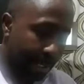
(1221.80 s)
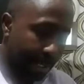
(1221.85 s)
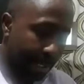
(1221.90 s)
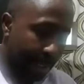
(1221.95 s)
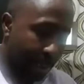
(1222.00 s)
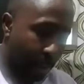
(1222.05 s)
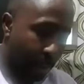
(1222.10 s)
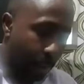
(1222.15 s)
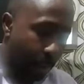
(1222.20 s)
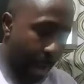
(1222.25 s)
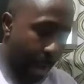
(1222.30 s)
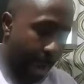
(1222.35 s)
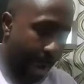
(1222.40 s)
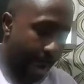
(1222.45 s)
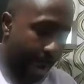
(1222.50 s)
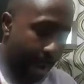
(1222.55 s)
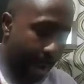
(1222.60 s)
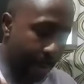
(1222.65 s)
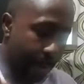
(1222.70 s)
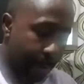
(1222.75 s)

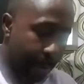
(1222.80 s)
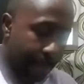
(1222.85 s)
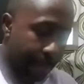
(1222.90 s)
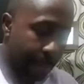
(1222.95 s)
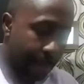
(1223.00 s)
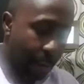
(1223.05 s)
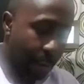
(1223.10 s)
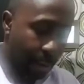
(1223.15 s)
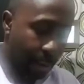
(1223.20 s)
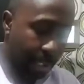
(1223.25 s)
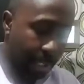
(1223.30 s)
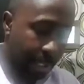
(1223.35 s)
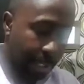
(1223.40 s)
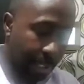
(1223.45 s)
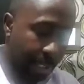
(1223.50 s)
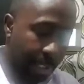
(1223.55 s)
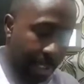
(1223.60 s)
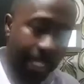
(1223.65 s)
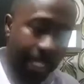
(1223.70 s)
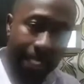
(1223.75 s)
were revoked.
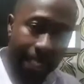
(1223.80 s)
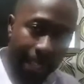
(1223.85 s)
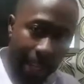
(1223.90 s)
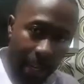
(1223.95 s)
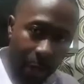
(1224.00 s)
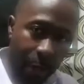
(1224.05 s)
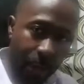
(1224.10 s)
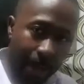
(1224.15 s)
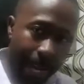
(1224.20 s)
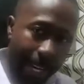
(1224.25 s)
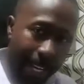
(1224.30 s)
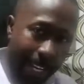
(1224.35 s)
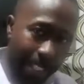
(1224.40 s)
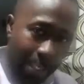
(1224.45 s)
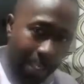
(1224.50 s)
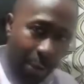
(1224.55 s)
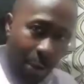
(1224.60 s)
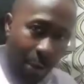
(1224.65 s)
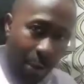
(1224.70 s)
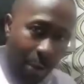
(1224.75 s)
This included the
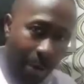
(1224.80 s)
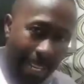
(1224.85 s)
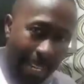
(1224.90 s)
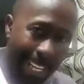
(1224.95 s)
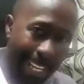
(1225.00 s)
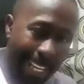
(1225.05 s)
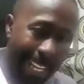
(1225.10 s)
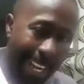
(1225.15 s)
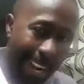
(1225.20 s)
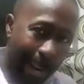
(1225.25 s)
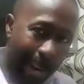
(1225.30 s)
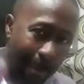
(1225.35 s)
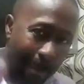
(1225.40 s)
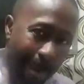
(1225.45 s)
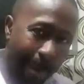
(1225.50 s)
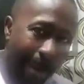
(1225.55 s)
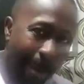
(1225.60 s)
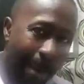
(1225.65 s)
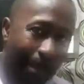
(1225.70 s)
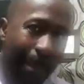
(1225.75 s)
Tonkolili and
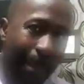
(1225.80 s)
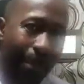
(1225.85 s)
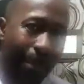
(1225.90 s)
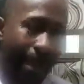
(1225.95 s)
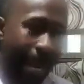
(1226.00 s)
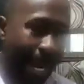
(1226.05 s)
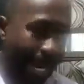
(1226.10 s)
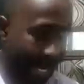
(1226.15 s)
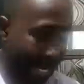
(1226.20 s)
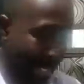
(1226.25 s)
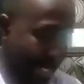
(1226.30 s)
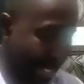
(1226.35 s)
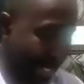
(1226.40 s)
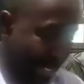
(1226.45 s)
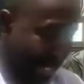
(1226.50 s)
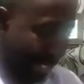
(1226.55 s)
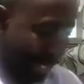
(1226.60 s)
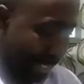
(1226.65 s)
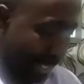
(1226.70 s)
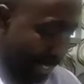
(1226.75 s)
Marampa
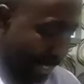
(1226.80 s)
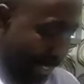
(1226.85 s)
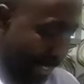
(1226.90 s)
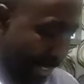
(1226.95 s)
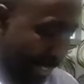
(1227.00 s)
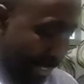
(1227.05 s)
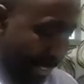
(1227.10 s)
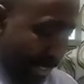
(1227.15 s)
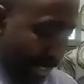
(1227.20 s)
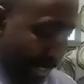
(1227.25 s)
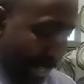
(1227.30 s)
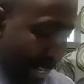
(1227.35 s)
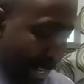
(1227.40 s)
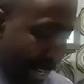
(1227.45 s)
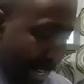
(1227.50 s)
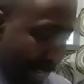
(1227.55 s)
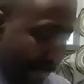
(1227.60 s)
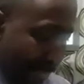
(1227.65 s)
mines. Okay?